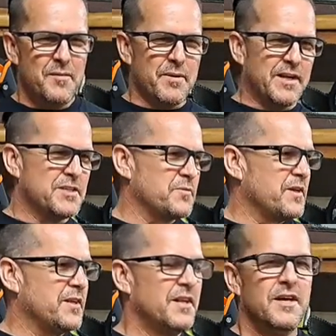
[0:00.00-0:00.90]
Might as
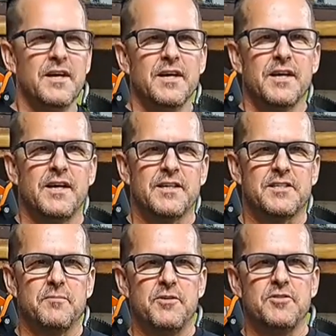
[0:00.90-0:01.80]
well get
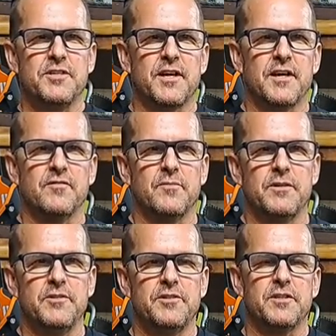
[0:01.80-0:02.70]
some use out of them,
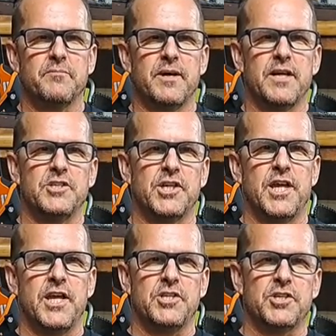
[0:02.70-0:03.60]
do some
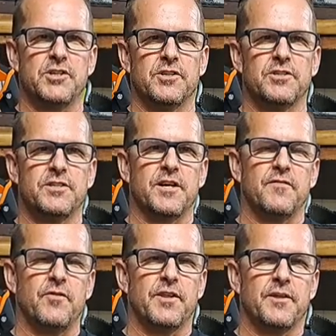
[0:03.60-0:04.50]
educational
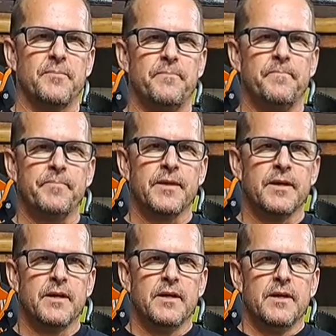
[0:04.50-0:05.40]
stuff with them.
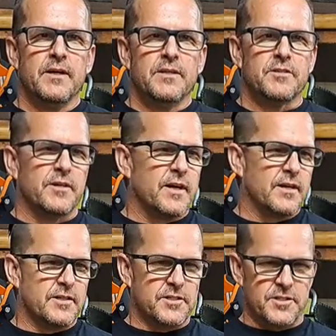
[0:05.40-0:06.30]
So
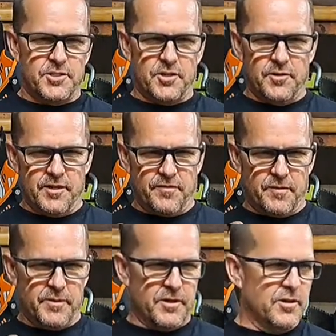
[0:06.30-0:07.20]
yeah, just showing
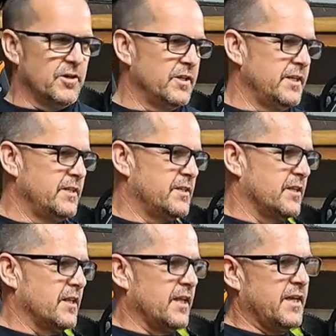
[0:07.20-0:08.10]
from the early to
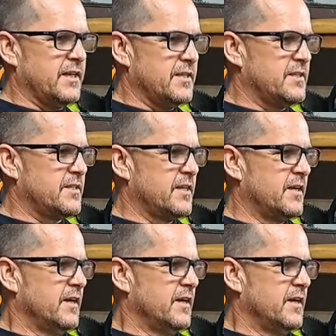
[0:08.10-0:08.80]
the latest.